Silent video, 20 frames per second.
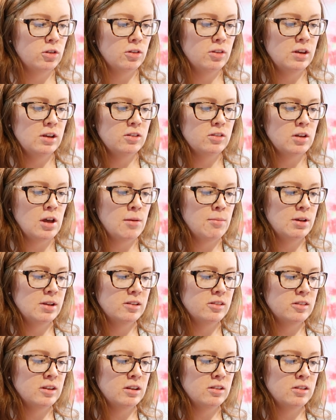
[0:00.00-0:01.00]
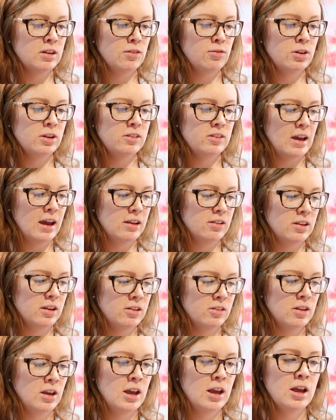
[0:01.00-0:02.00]
So these come in six different
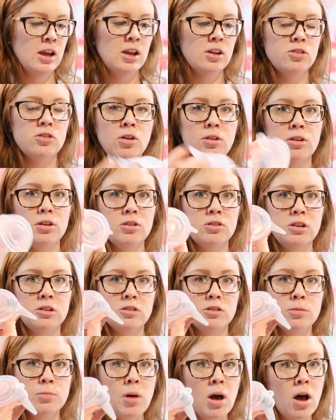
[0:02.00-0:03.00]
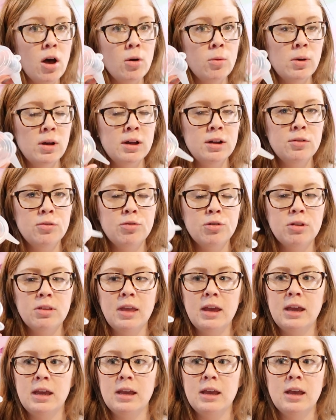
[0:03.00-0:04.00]
sizes. So there's a small one for
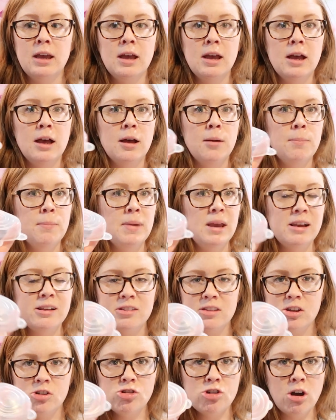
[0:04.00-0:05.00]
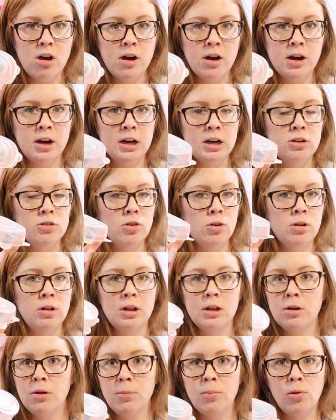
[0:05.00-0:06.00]
like mason jars or
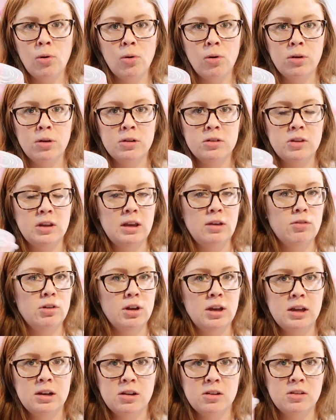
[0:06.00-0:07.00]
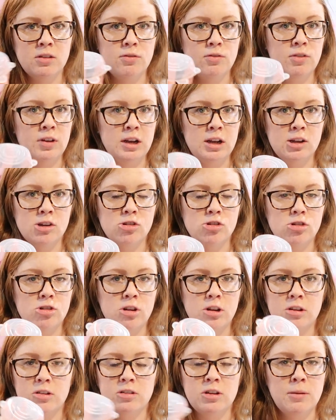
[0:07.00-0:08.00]
little bowls, like if your kid doesn't
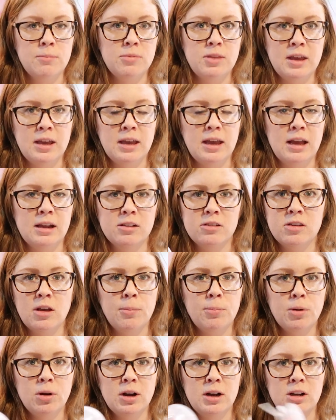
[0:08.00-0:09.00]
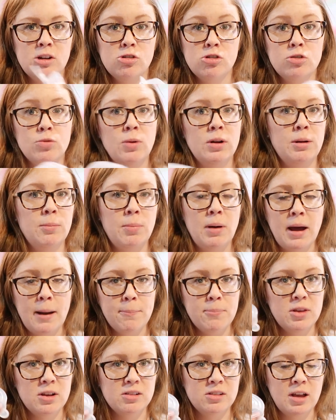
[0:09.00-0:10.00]
finish something at supper and you just want to
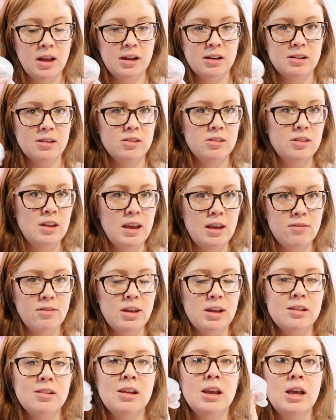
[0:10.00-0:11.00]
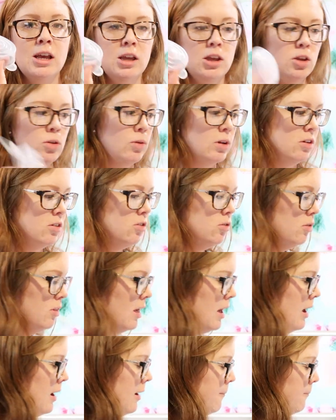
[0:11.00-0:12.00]
pop this on to save it, you can do
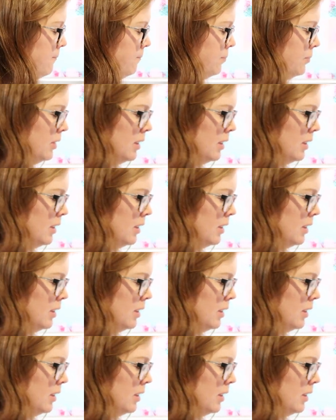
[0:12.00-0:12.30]
that.